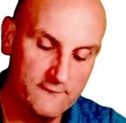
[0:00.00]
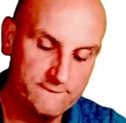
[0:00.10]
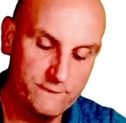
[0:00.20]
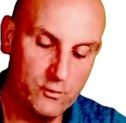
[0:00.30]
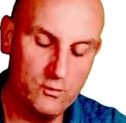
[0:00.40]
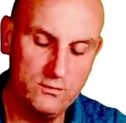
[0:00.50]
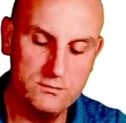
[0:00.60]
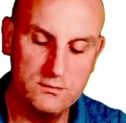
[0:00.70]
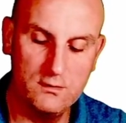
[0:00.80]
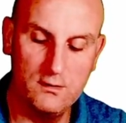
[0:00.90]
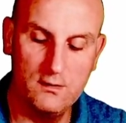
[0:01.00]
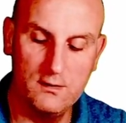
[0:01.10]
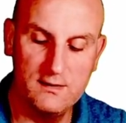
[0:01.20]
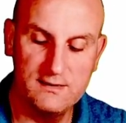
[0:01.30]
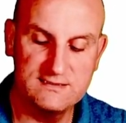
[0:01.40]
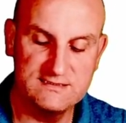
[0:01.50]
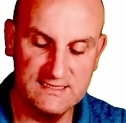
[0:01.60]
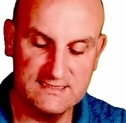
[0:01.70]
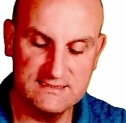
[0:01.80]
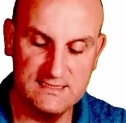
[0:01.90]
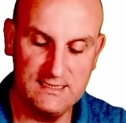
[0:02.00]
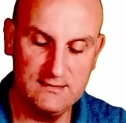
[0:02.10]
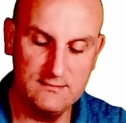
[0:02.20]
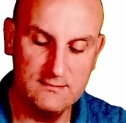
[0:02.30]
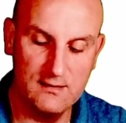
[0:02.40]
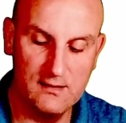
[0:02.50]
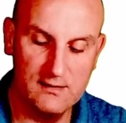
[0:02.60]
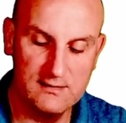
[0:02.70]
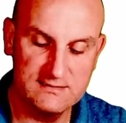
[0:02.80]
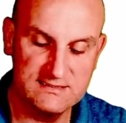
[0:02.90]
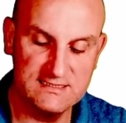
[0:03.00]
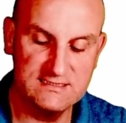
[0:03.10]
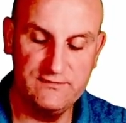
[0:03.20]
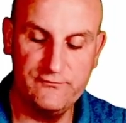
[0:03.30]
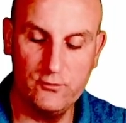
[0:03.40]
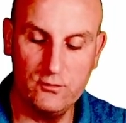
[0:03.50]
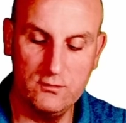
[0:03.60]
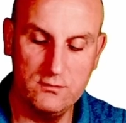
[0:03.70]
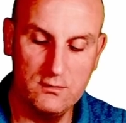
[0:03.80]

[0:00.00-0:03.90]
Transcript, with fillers: 4, 16, 64,